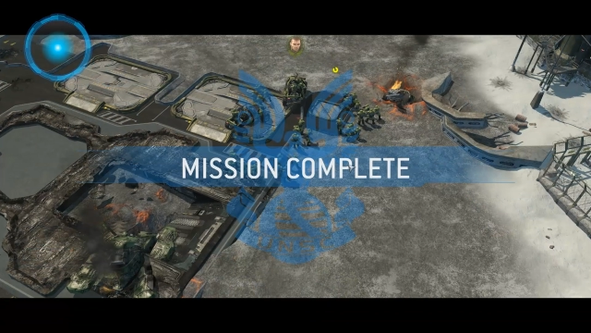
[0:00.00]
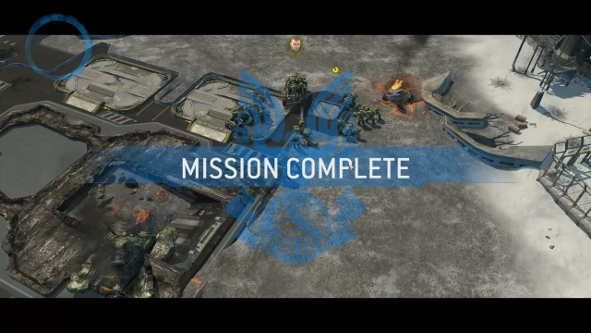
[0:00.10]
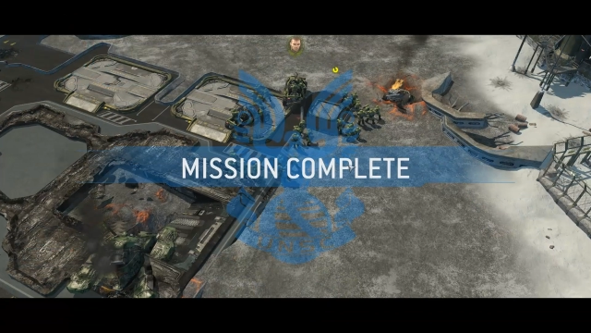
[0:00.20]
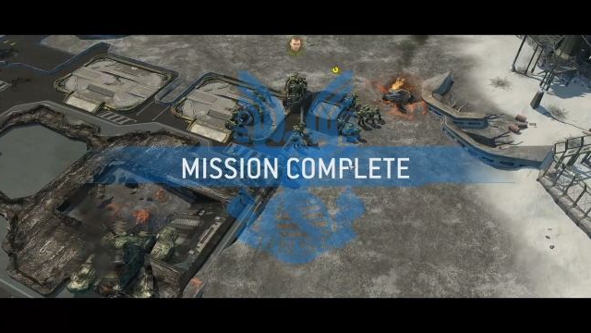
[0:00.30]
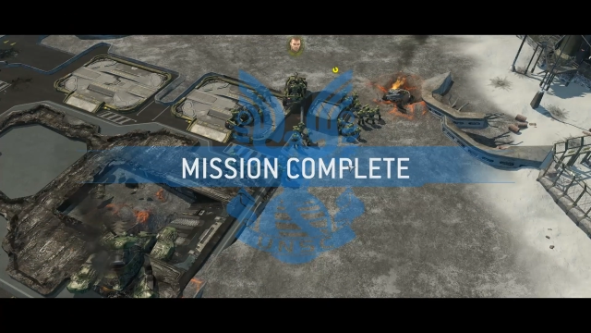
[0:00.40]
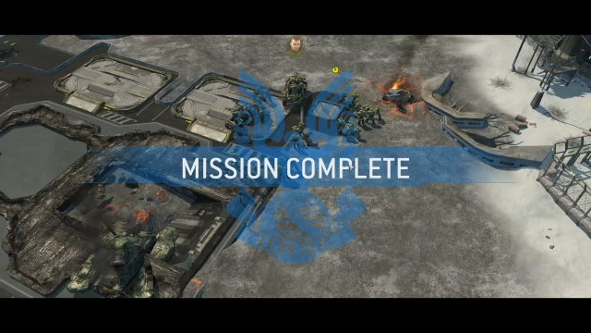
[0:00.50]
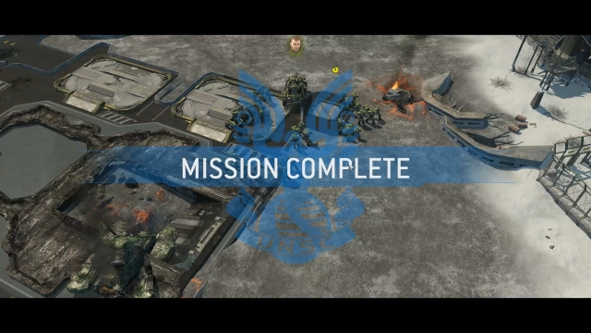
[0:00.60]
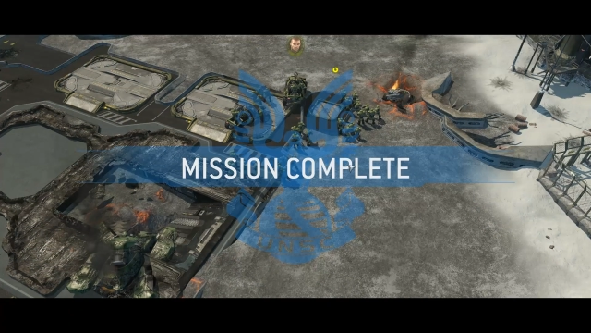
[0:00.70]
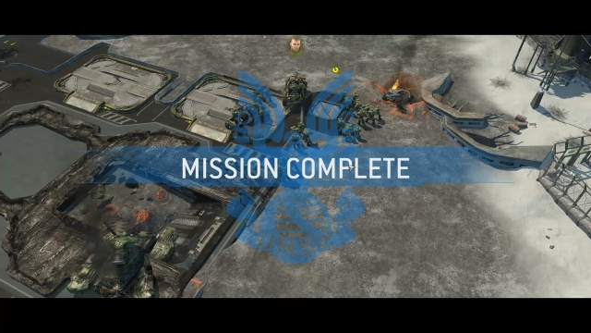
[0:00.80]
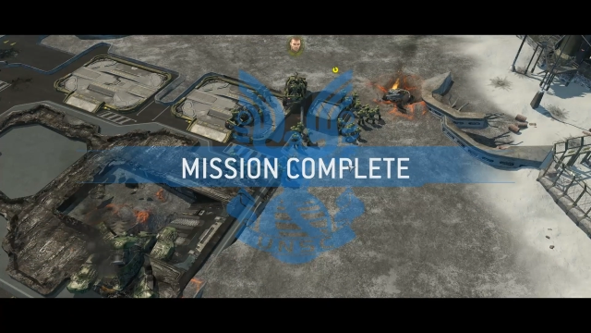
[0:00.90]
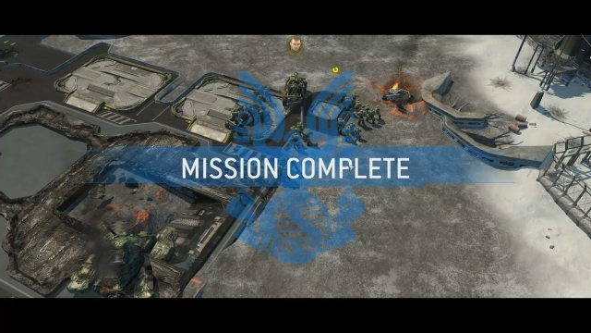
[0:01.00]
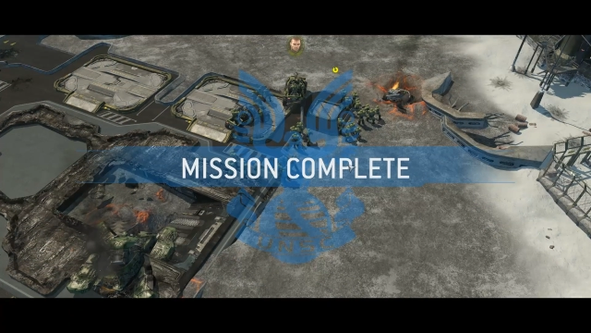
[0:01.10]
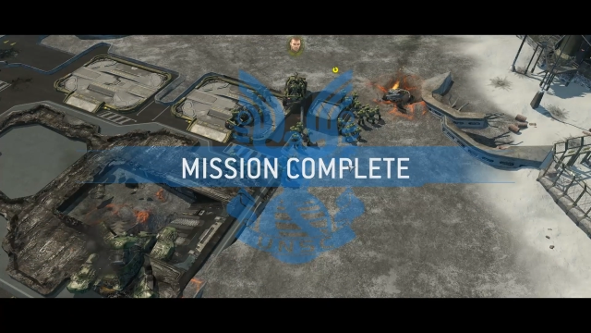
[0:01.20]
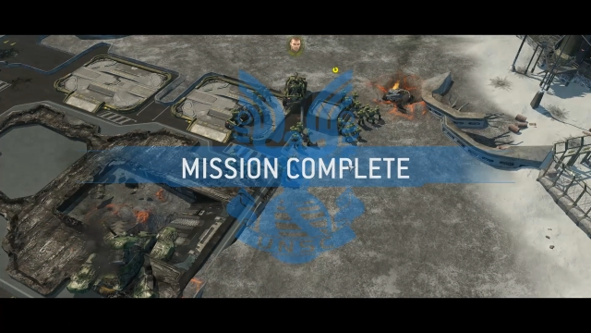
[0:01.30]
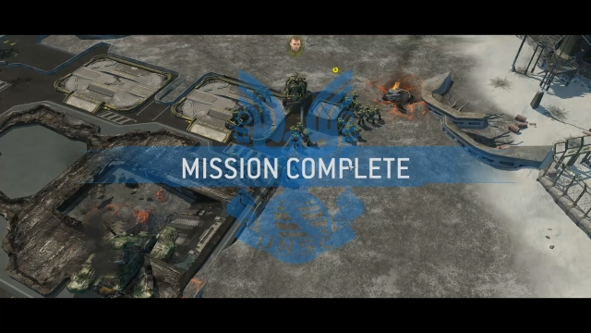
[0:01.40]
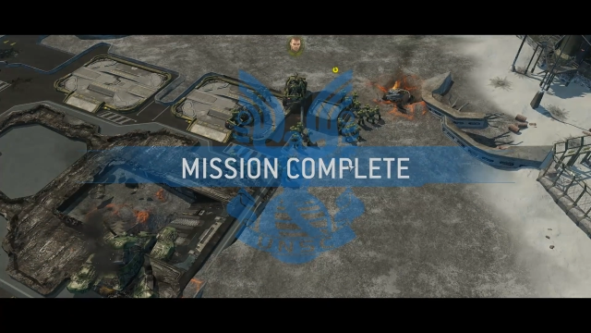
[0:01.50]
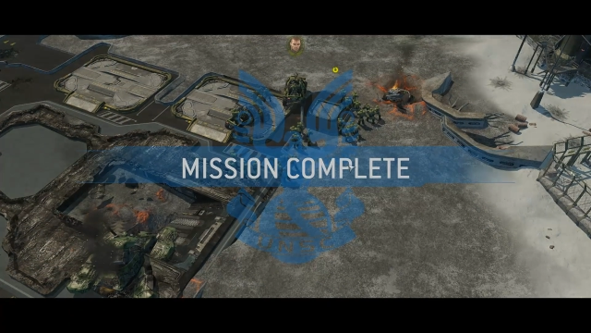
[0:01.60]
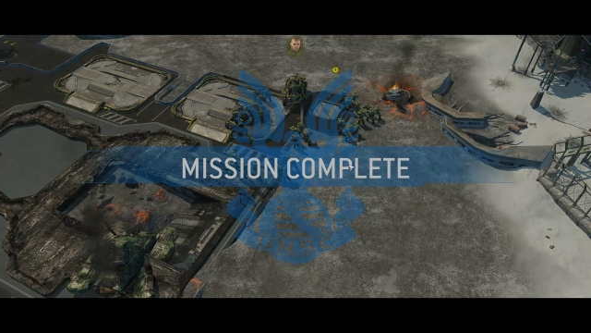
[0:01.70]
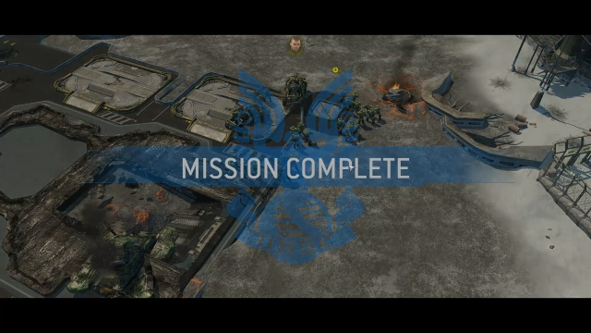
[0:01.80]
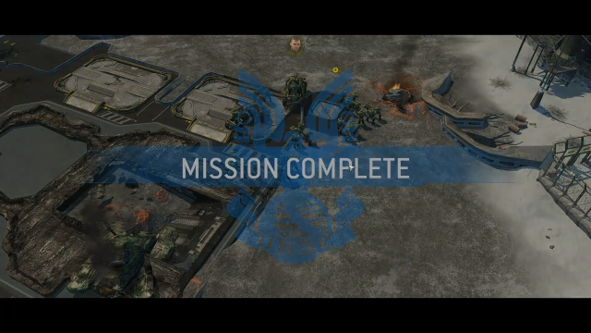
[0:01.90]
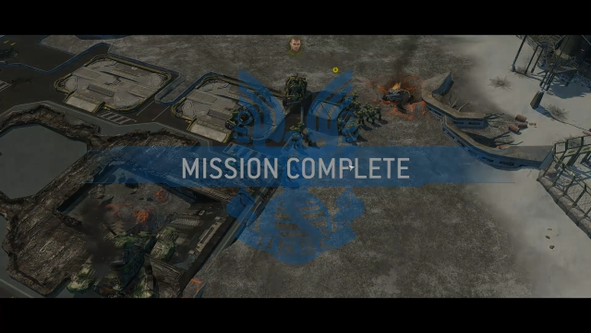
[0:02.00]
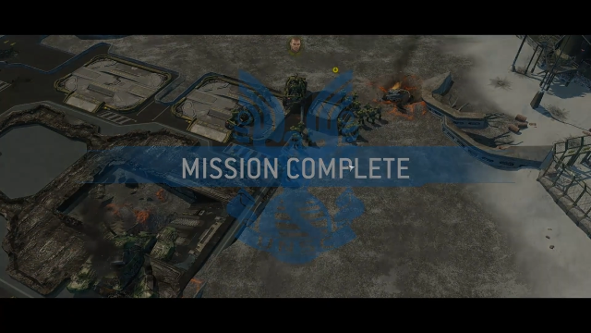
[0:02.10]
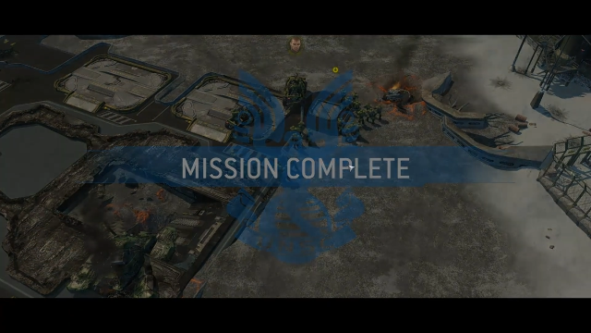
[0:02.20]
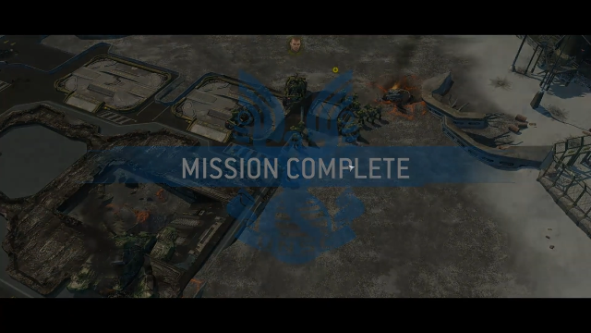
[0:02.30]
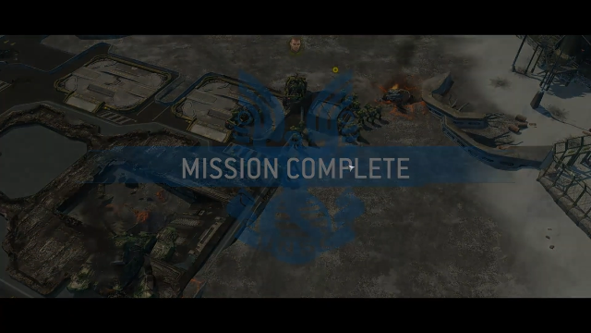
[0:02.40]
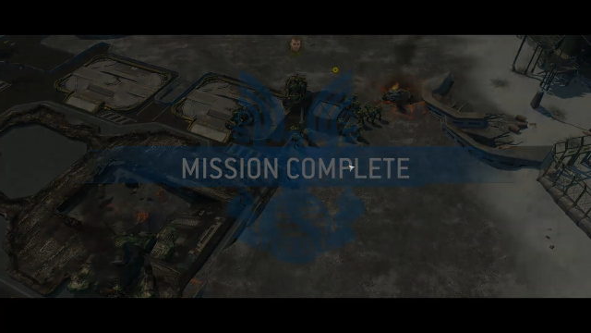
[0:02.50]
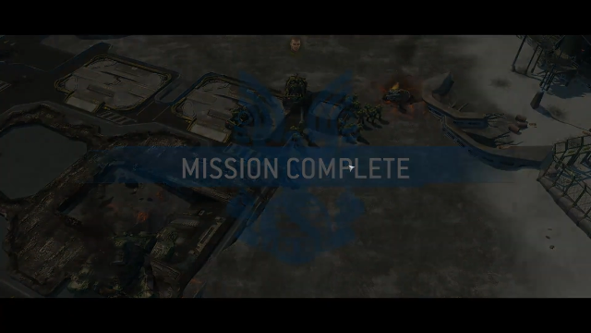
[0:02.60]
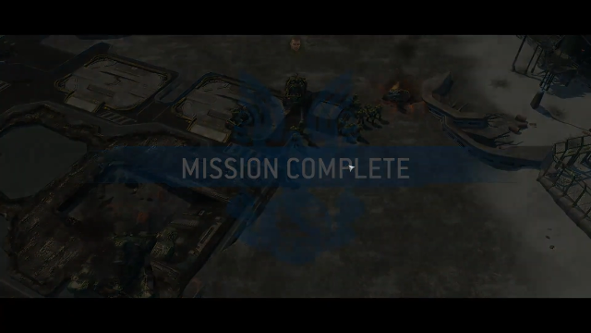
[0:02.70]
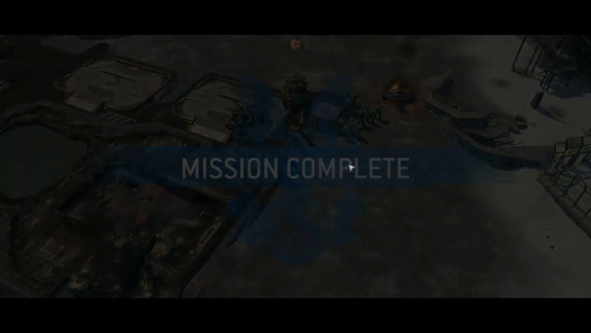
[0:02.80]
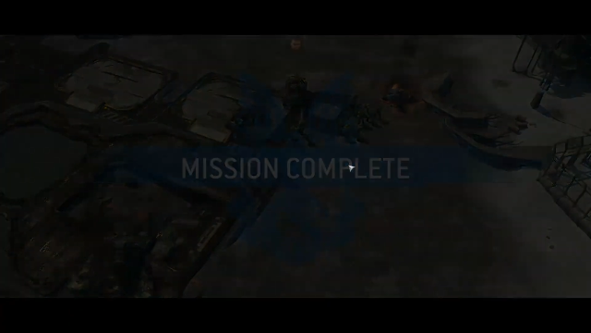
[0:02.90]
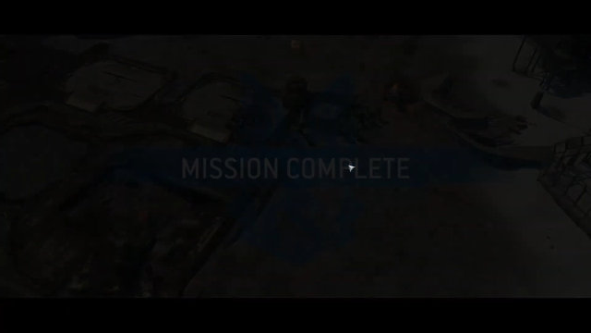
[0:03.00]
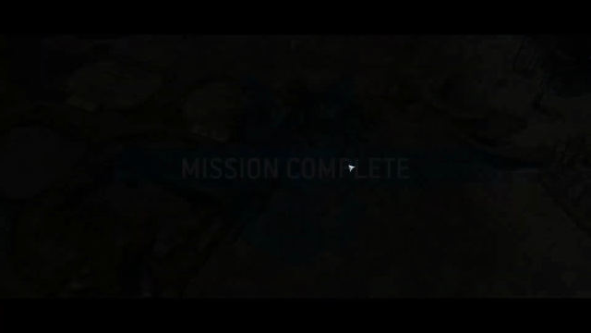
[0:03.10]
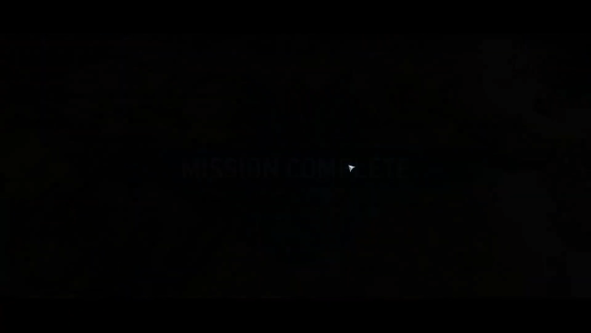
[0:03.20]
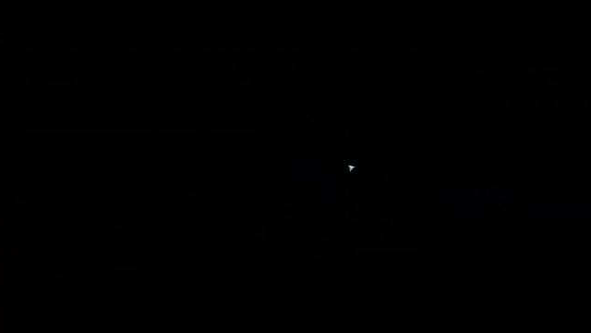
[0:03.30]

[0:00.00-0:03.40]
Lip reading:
No face is visible, so there are no lips to read.